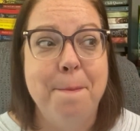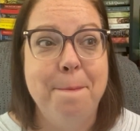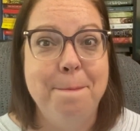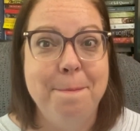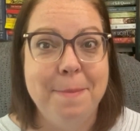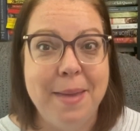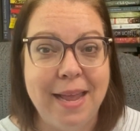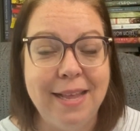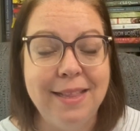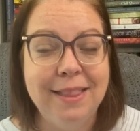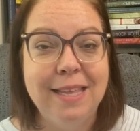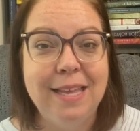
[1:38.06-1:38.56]

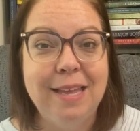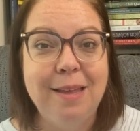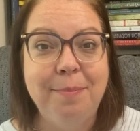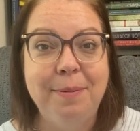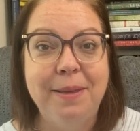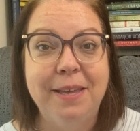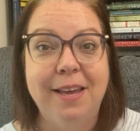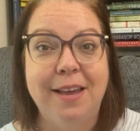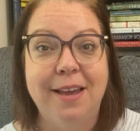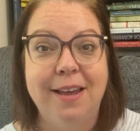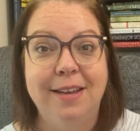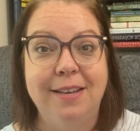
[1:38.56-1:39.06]
mainly
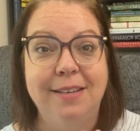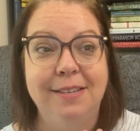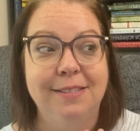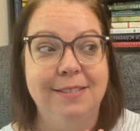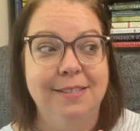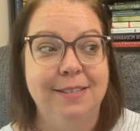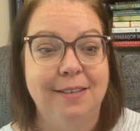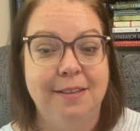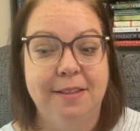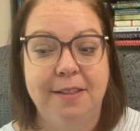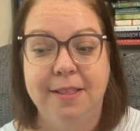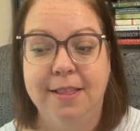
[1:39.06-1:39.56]

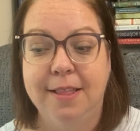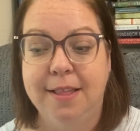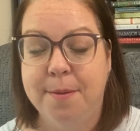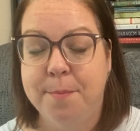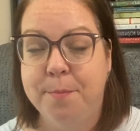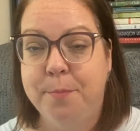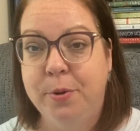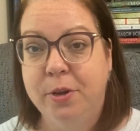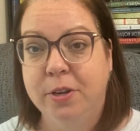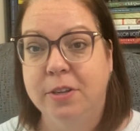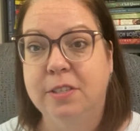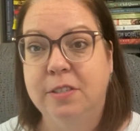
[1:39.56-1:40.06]
because
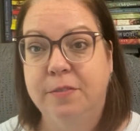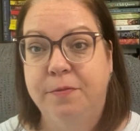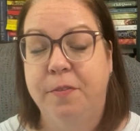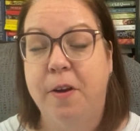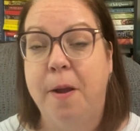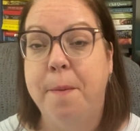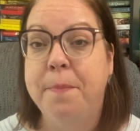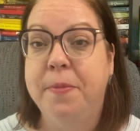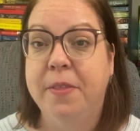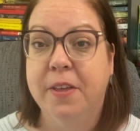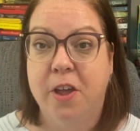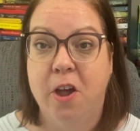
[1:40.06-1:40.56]
books
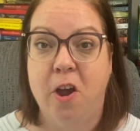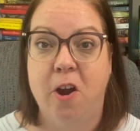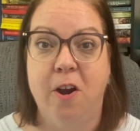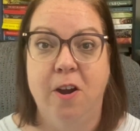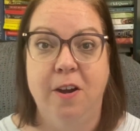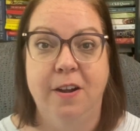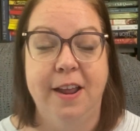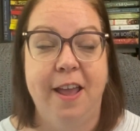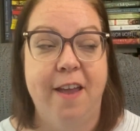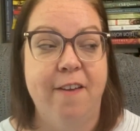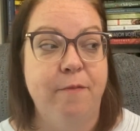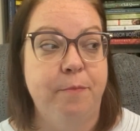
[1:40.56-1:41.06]
from the
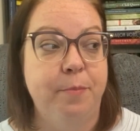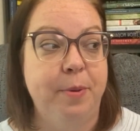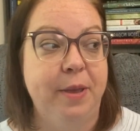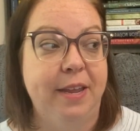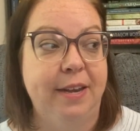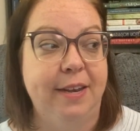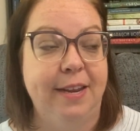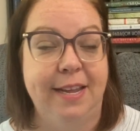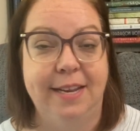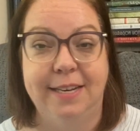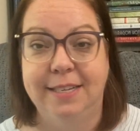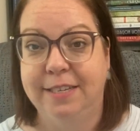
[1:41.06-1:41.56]
cart have
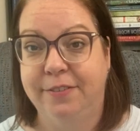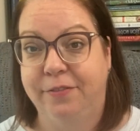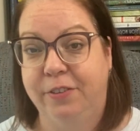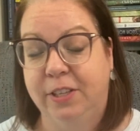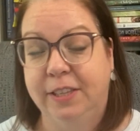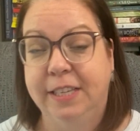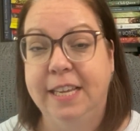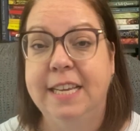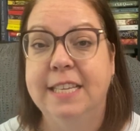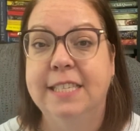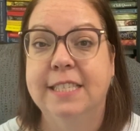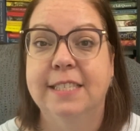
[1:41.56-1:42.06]
been in
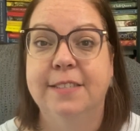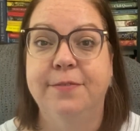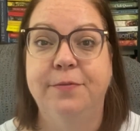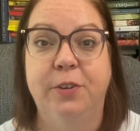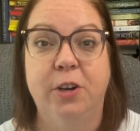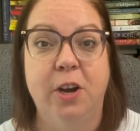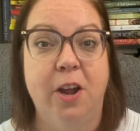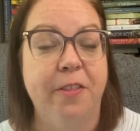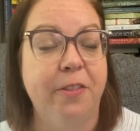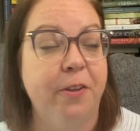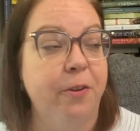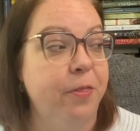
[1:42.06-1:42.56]
different lists
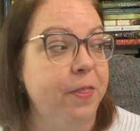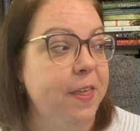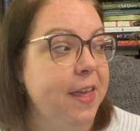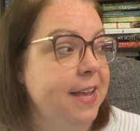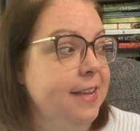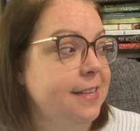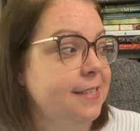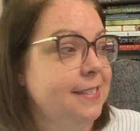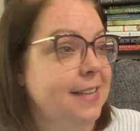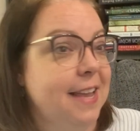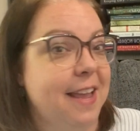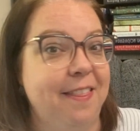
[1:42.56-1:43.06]
for other
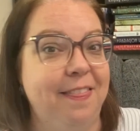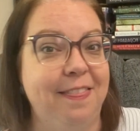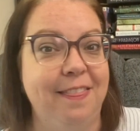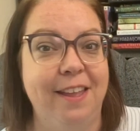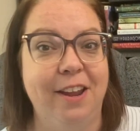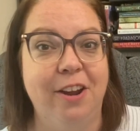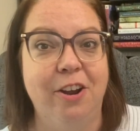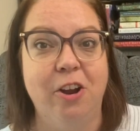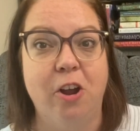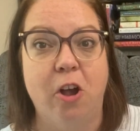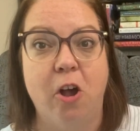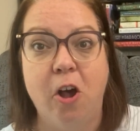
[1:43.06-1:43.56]
things, and
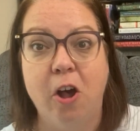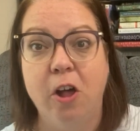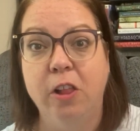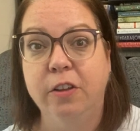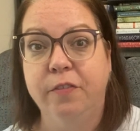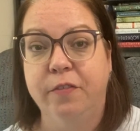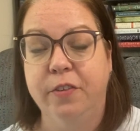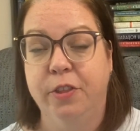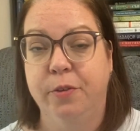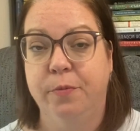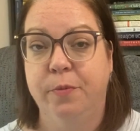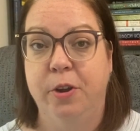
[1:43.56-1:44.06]
they're all
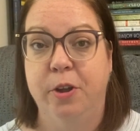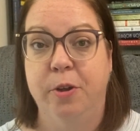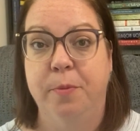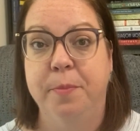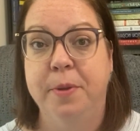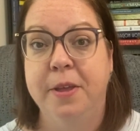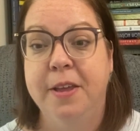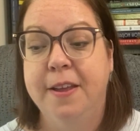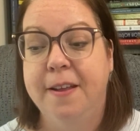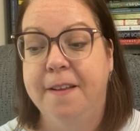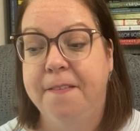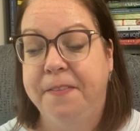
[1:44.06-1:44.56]
over the room.